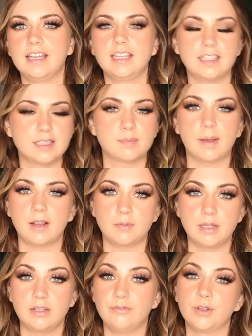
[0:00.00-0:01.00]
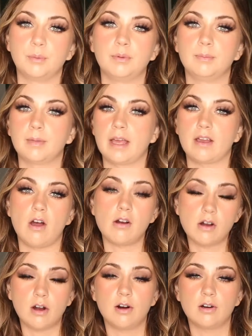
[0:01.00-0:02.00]
it inspired me to film like a
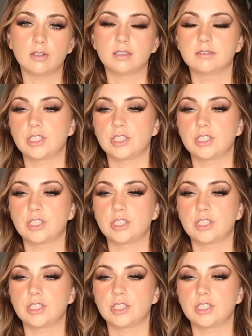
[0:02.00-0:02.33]
haul